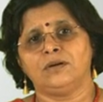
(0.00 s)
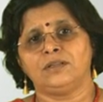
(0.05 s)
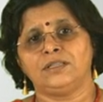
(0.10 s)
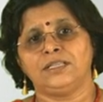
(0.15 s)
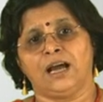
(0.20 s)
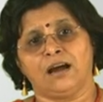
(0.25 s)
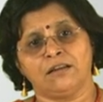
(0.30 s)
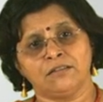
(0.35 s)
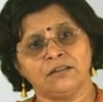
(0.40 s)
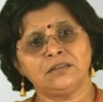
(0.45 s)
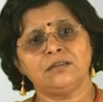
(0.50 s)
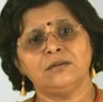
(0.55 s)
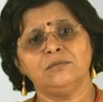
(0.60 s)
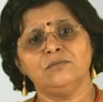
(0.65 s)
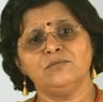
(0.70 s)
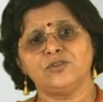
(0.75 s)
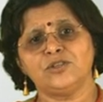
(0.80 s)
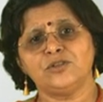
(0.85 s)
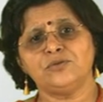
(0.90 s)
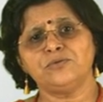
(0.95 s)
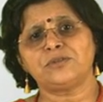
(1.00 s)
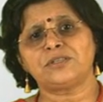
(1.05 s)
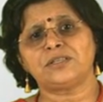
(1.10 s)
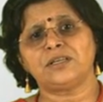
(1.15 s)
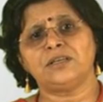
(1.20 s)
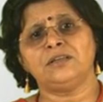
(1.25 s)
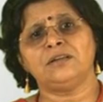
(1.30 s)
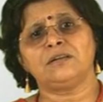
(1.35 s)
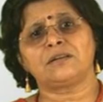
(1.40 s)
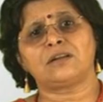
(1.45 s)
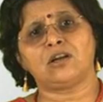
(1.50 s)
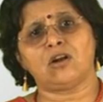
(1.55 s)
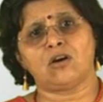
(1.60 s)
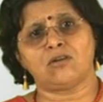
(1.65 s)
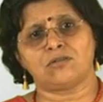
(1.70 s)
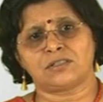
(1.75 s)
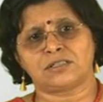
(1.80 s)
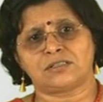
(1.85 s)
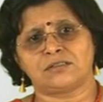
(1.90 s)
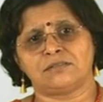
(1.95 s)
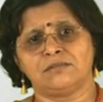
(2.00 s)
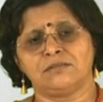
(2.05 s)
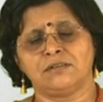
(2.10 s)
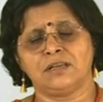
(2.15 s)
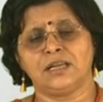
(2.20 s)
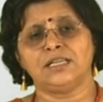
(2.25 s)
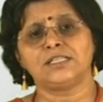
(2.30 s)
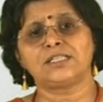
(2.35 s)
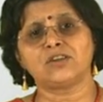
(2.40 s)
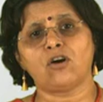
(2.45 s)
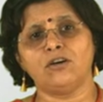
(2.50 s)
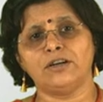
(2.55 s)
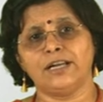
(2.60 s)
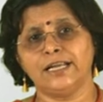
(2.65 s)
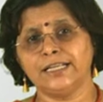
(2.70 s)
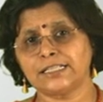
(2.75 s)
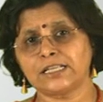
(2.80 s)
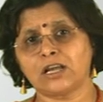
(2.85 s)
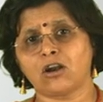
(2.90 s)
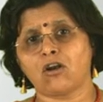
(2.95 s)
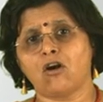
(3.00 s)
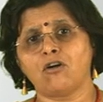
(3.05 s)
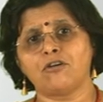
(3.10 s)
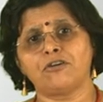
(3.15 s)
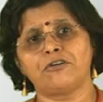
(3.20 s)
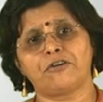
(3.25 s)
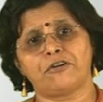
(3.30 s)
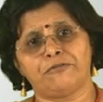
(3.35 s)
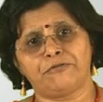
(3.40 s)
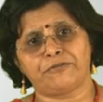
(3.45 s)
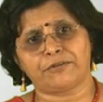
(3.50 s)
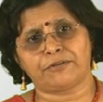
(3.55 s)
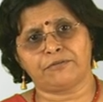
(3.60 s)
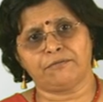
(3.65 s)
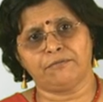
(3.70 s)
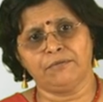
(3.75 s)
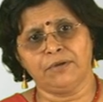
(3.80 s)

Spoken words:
the other term used in clocks is called as clock drift.